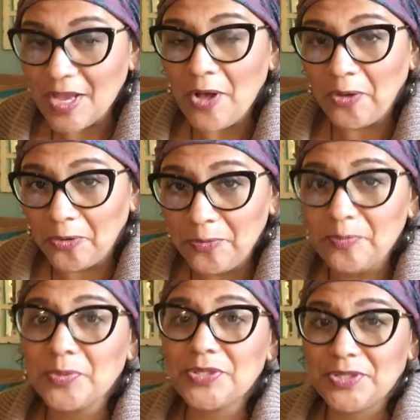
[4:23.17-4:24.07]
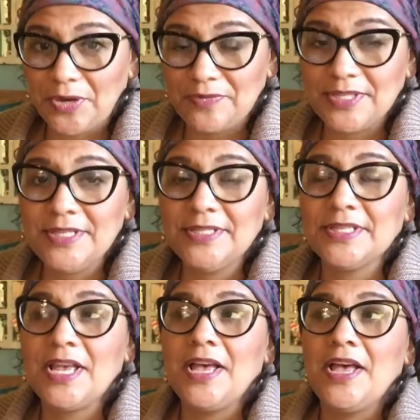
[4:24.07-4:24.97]
Hope preserves us
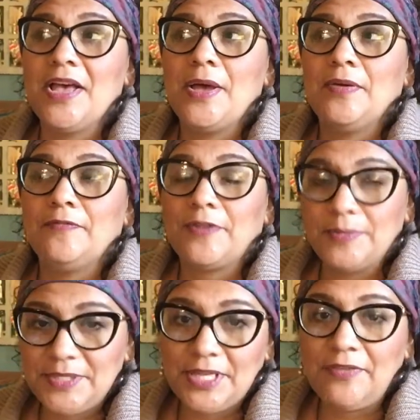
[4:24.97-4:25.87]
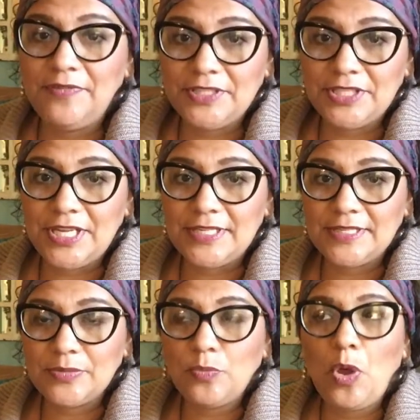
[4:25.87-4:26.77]
from
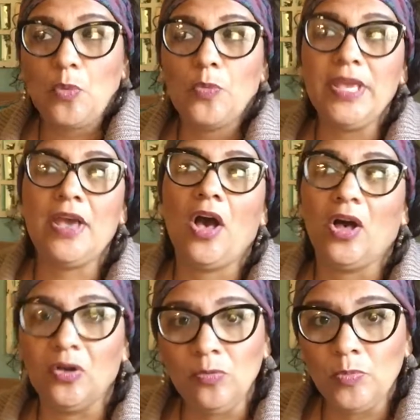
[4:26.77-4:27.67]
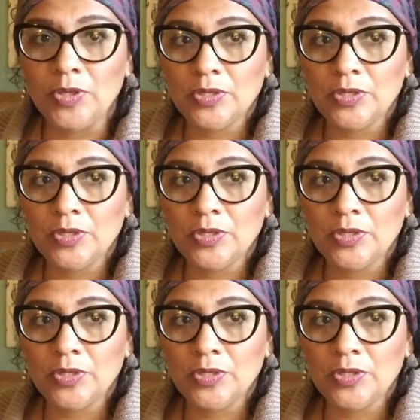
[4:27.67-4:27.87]
selfishness. When we hope